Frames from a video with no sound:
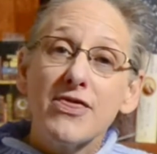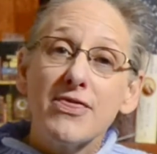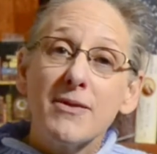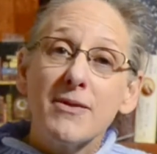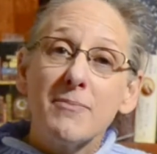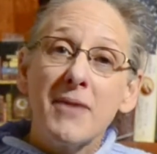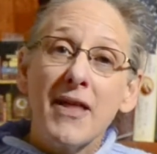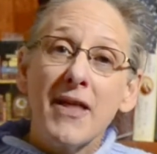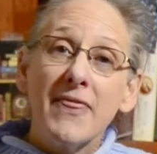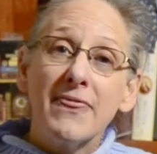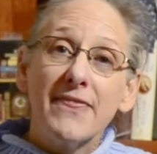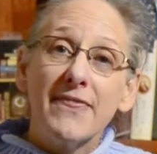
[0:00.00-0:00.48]
the
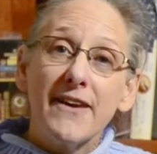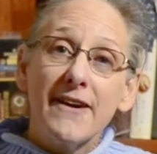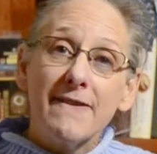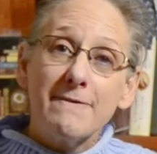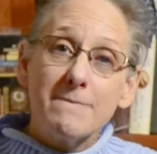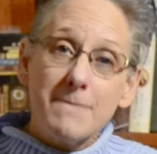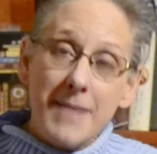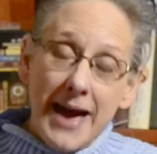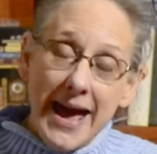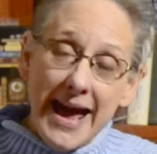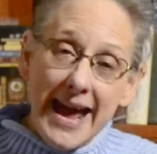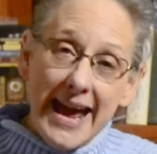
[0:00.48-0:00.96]
month of
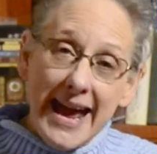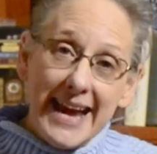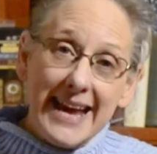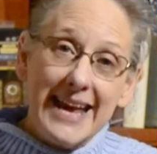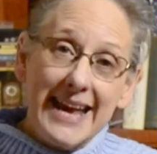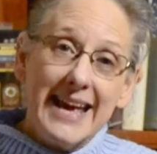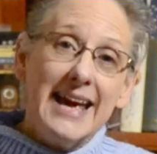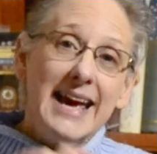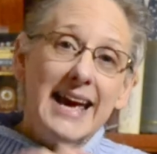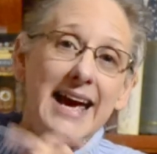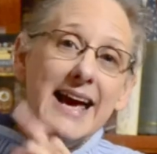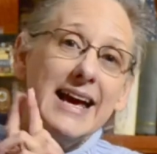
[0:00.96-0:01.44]
May,
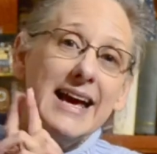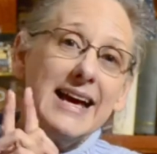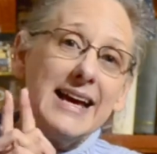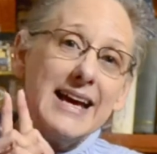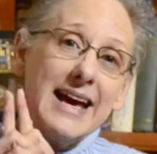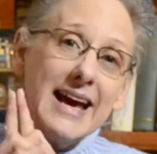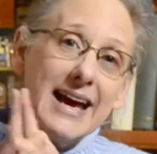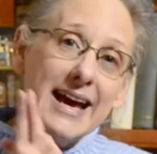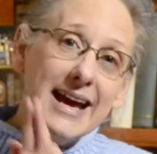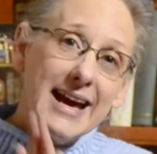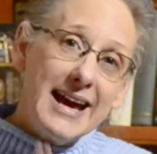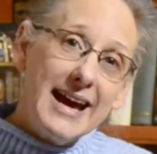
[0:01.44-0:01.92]

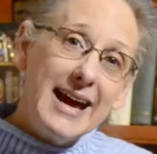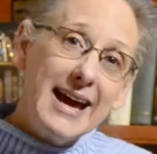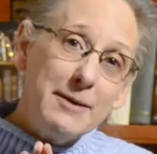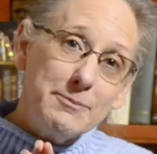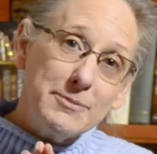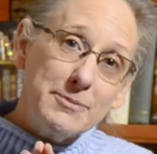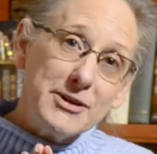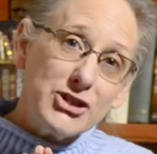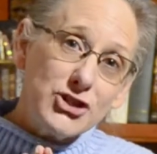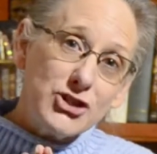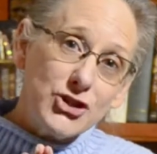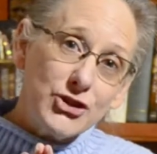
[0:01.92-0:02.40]
and
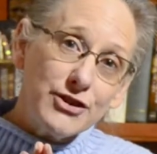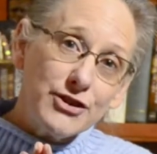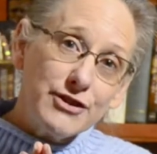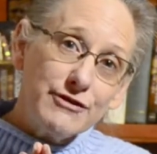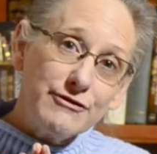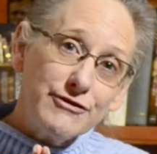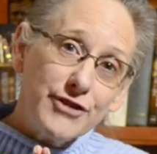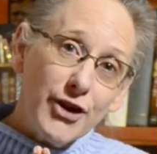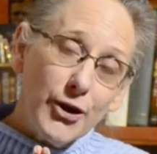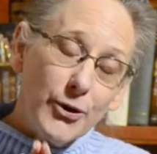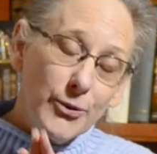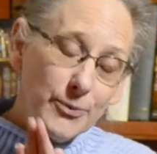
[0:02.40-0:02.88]
be sure to
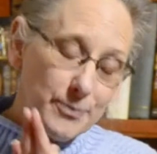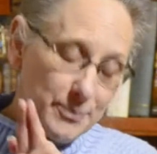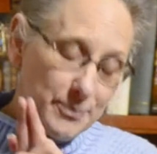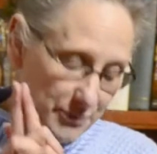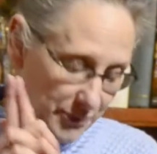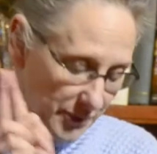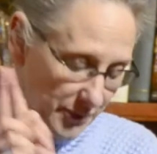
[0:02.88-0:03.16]
vote.